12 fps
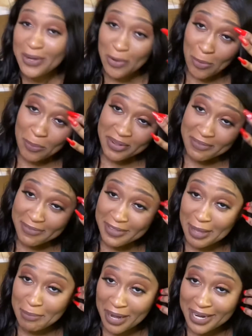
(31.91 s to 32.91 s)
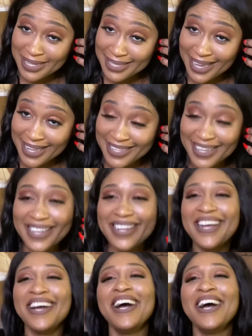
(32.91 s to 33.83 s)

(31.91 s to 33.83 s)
open flame unattended,